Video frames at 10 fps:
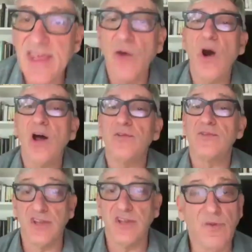that while
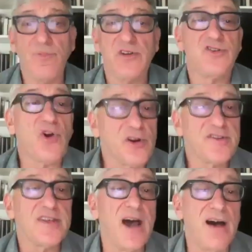Silverbridge starts
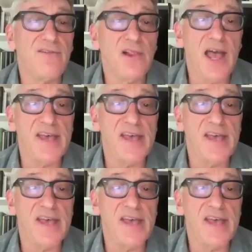the novel